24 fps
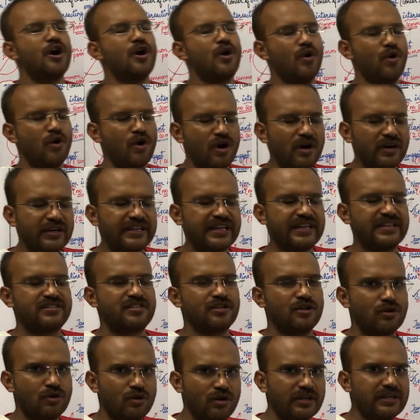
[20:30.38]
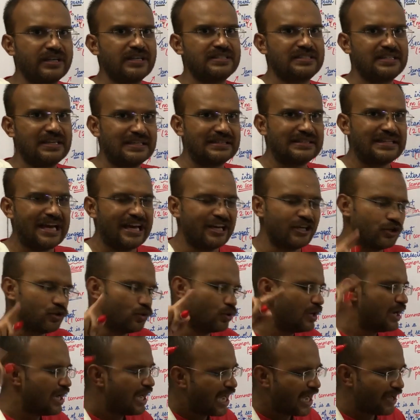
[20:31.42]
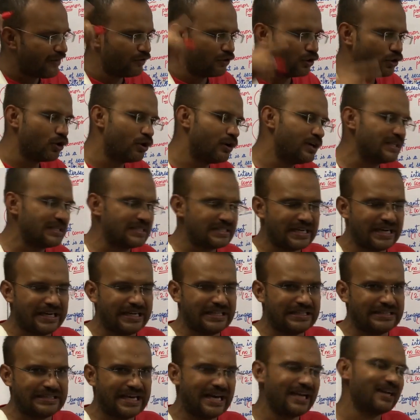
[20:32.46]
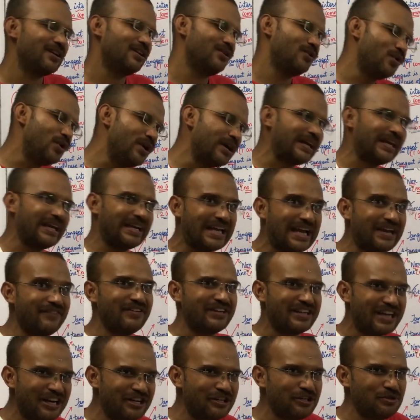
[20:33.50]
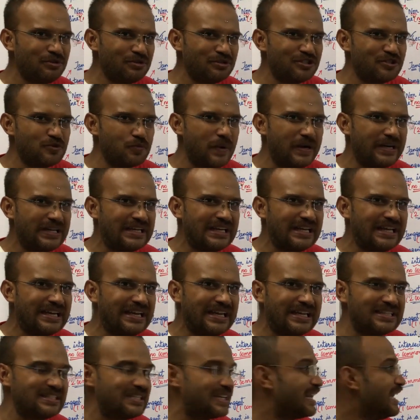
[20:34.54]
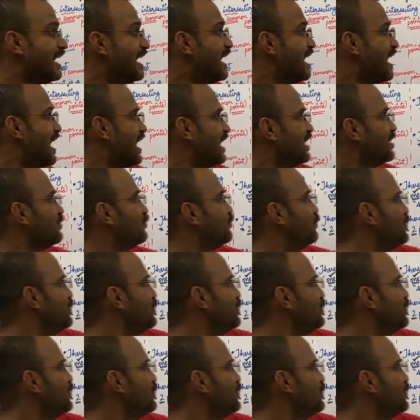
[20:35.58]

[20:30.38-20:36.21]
Okay, sir, thank you. I will go and study there. Okay, can we continue this particular lecture and